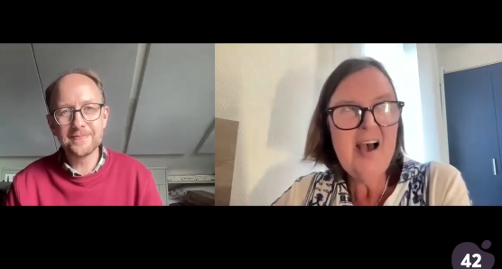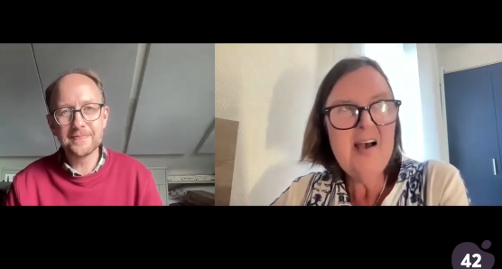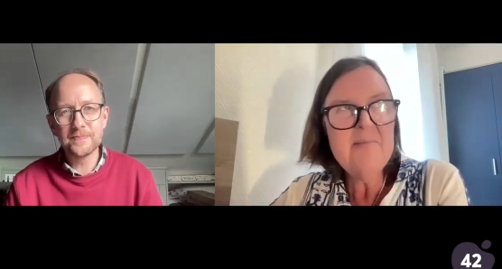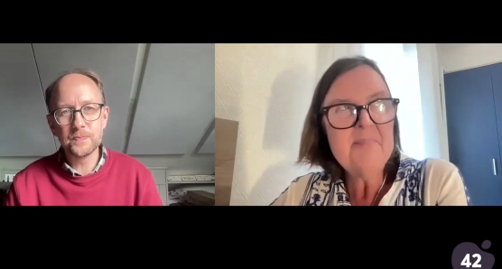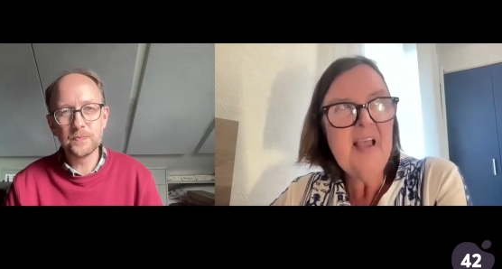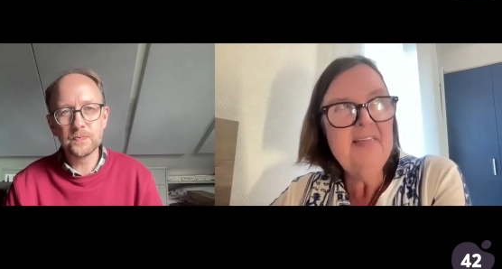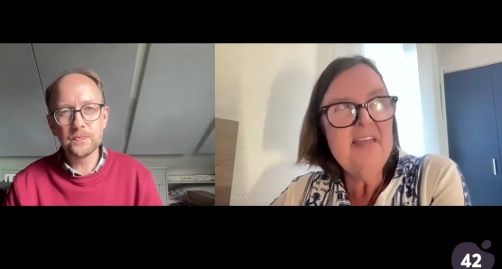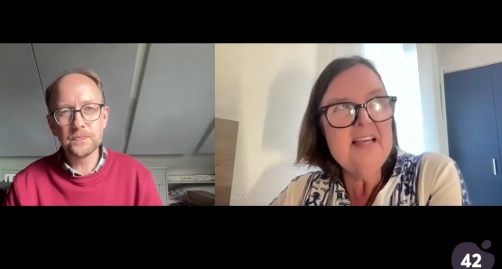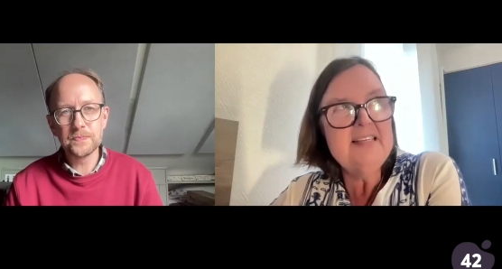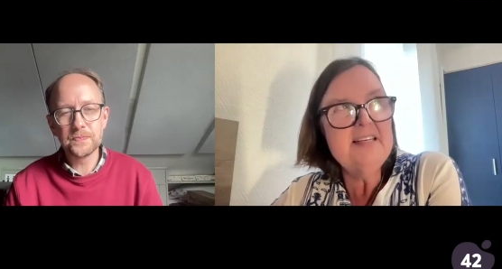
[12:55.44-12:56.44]
Speaker 1: I
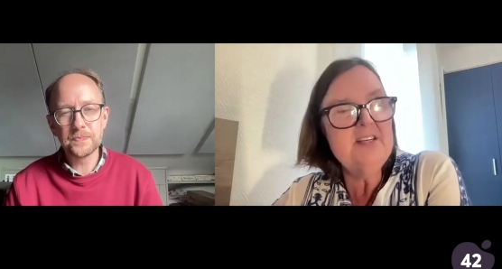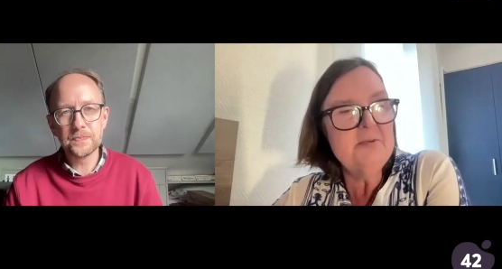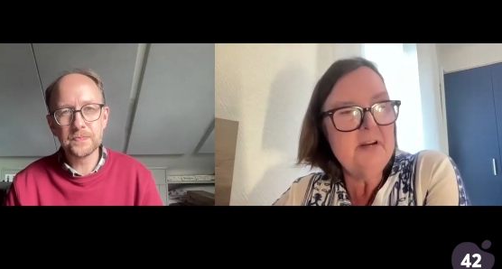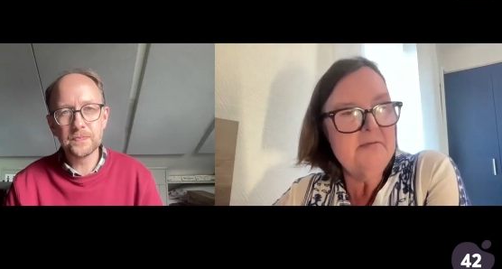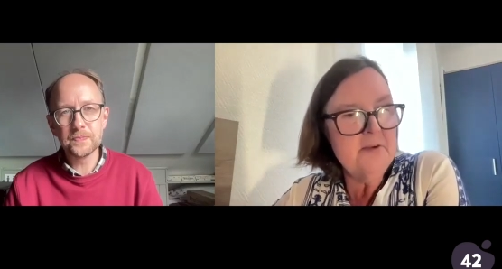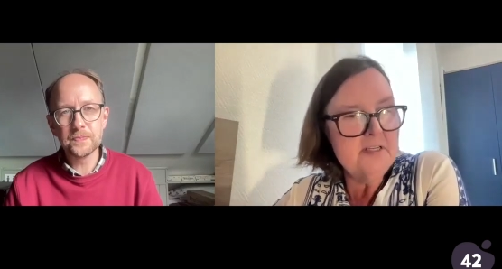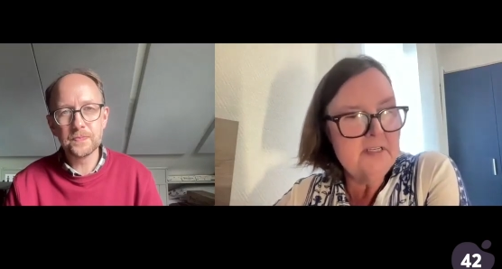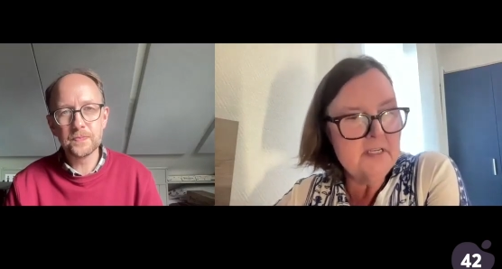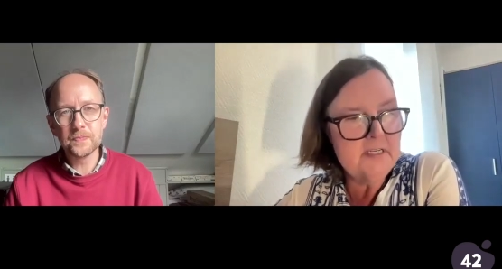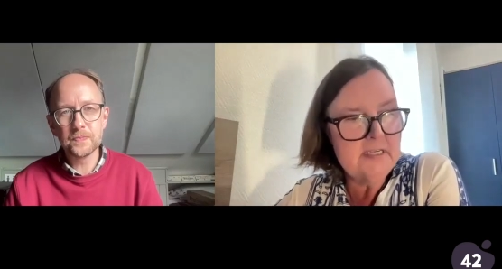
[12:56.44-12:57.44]
think I said to you when I
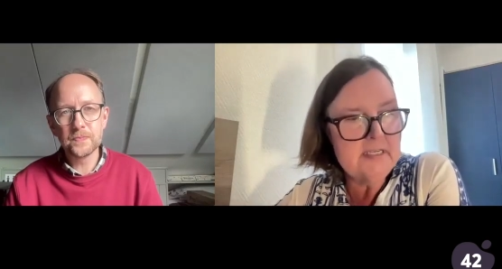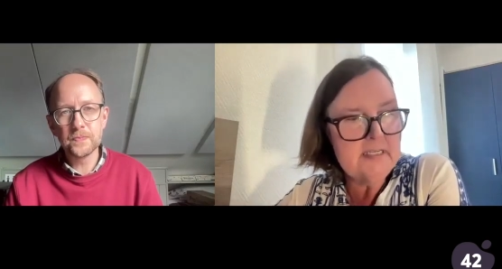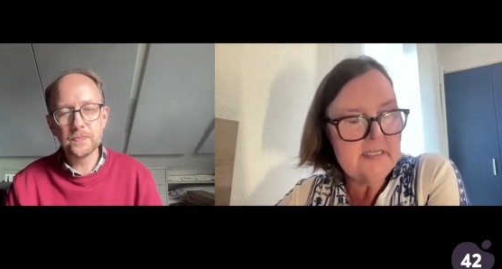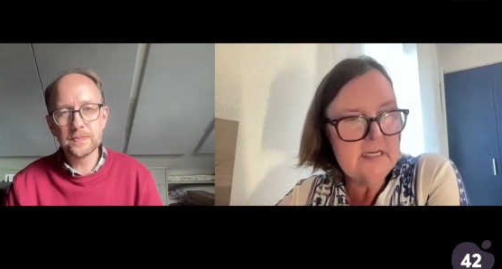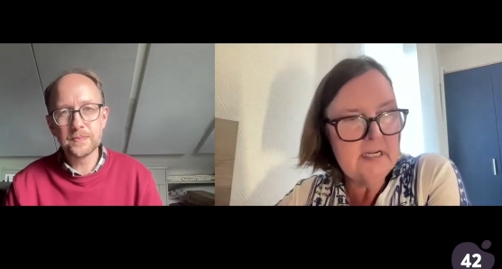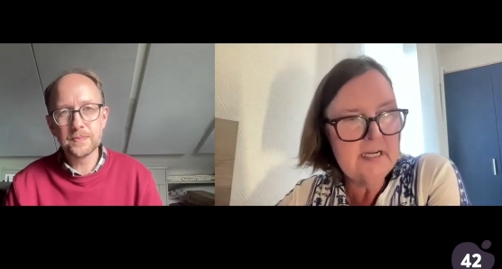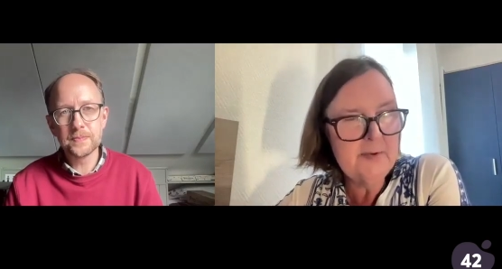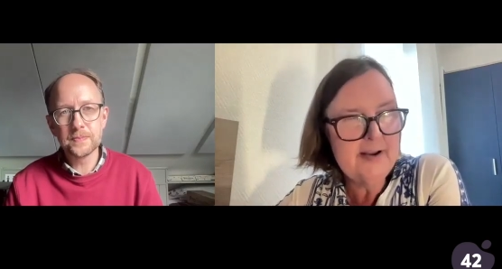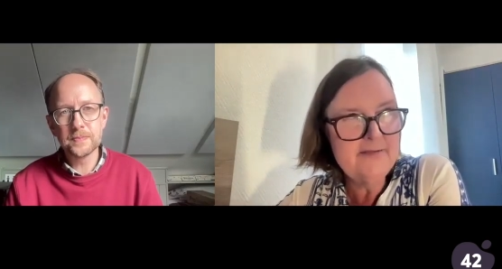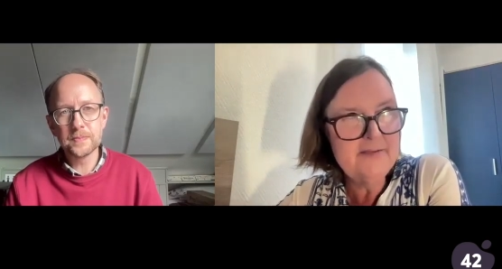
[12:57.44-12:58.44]
first started,
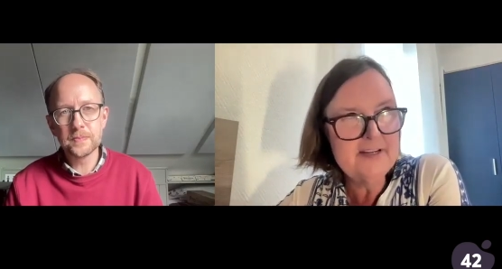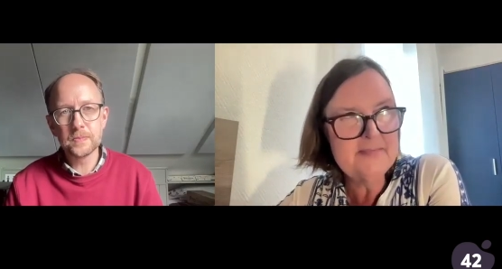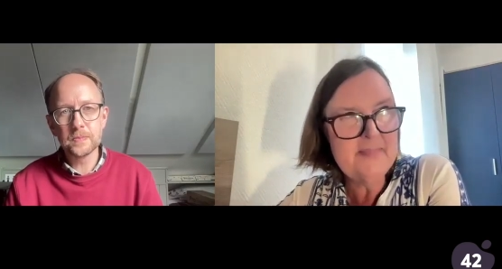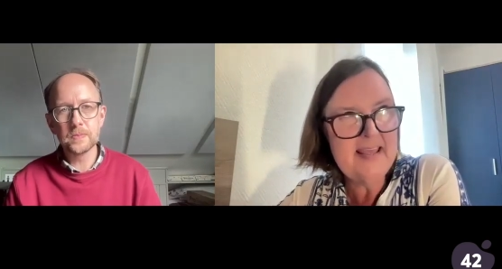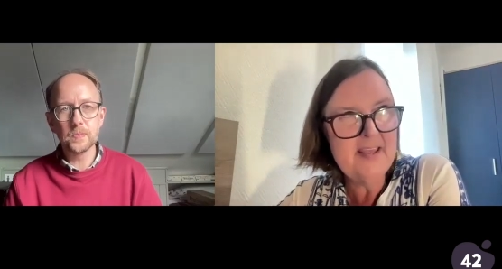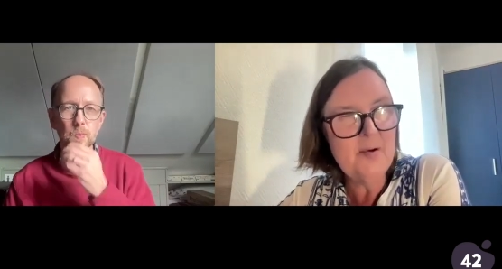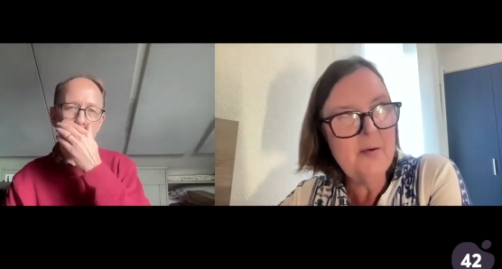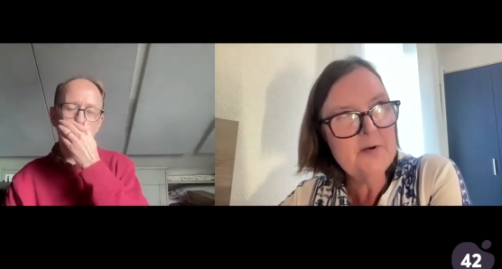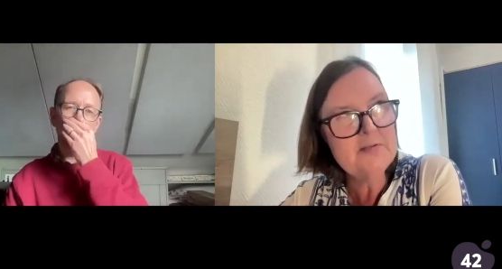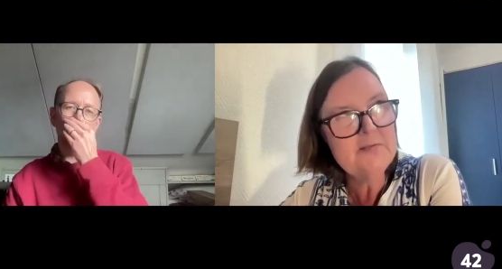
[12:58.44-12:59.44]
when I first met you,
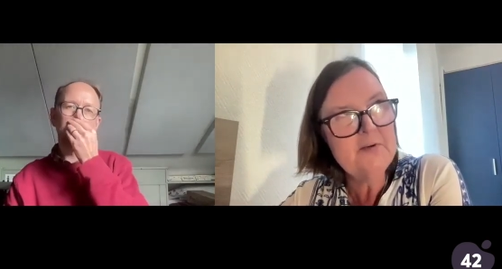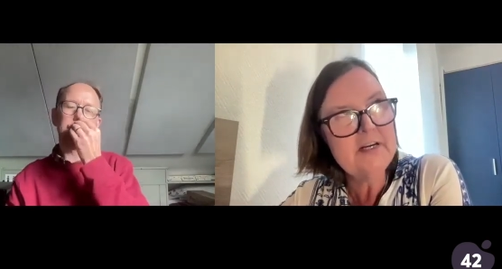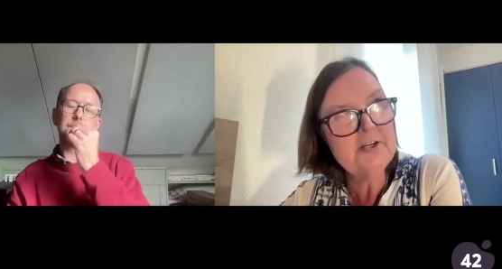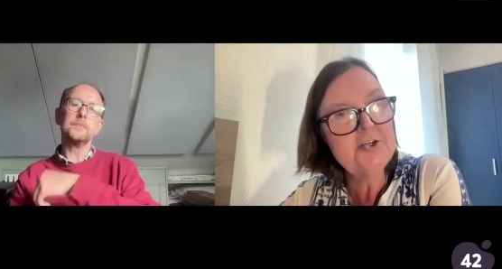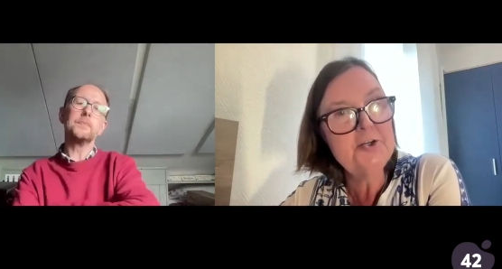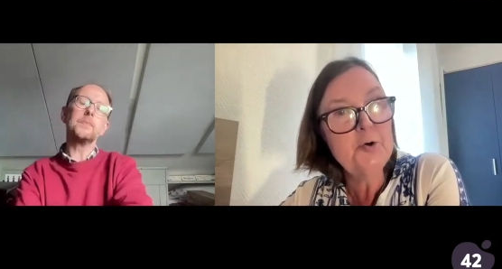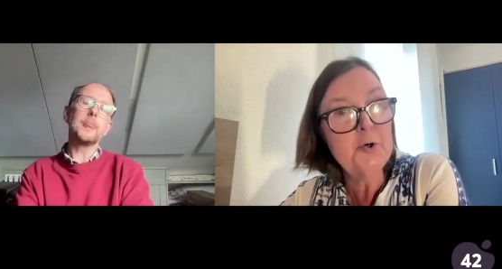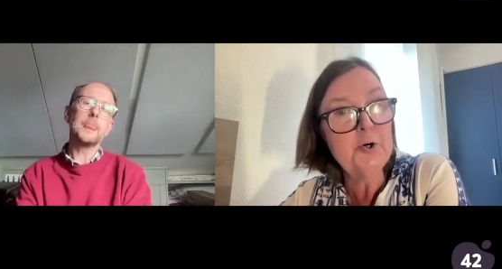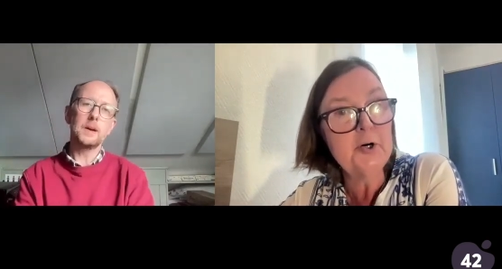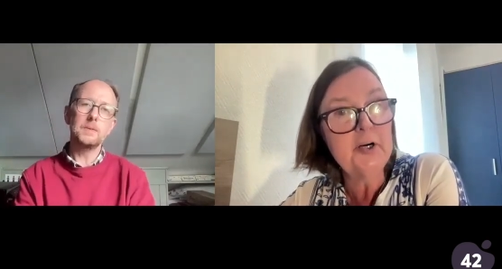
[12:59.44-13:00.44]
I wasn't really
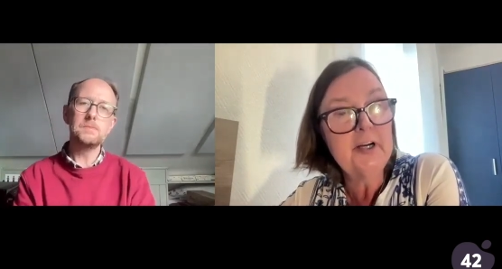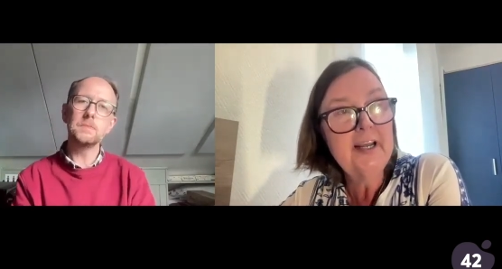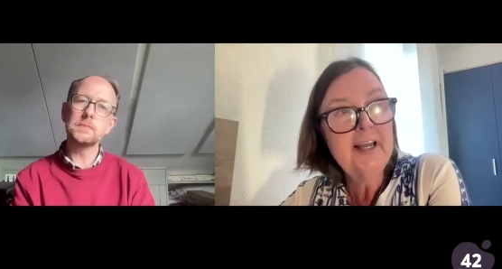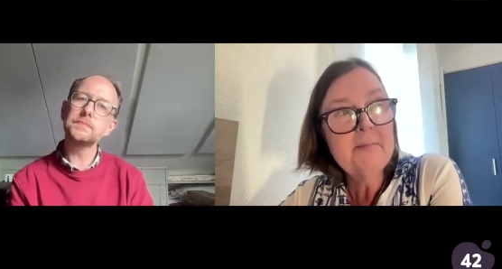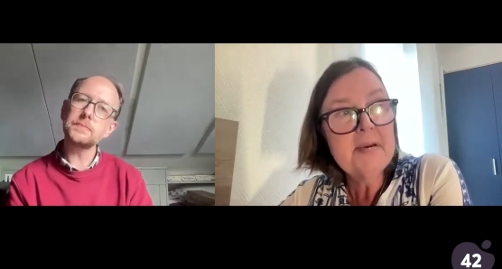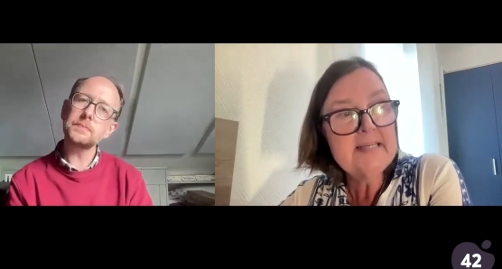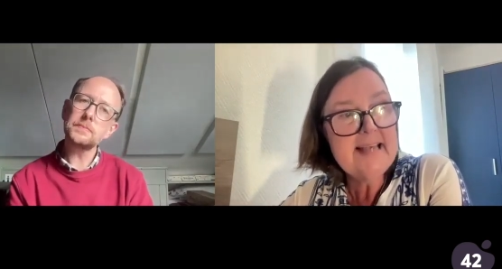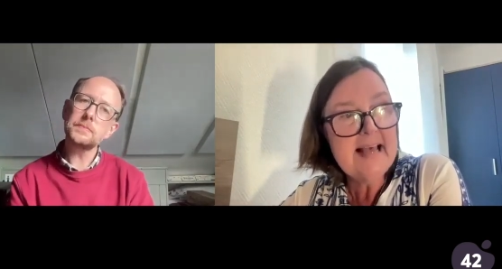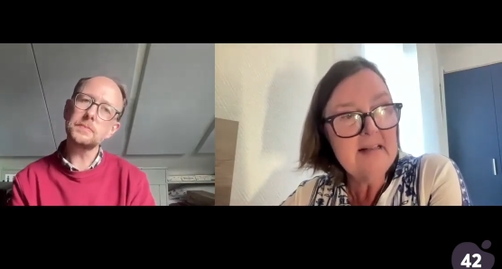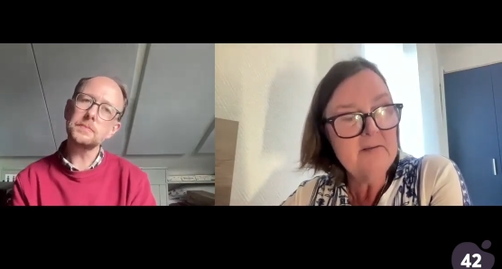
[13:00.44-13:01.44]
sure
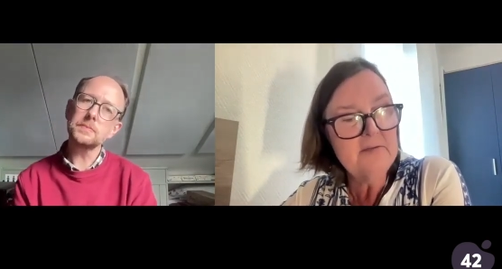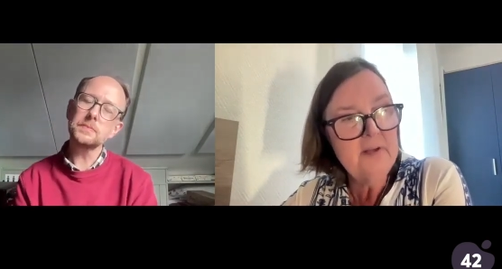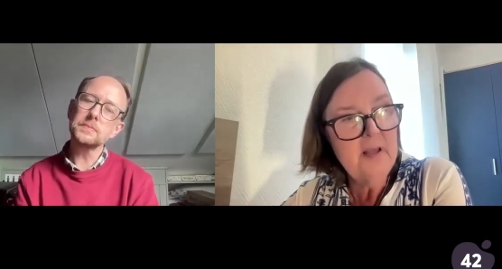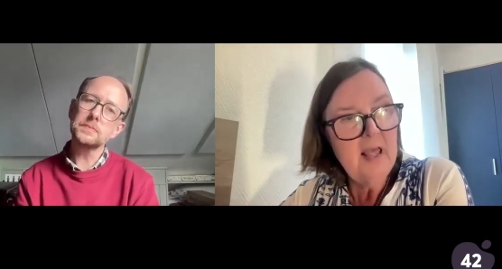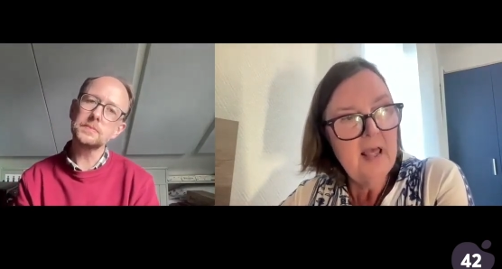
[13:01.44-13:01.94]
myself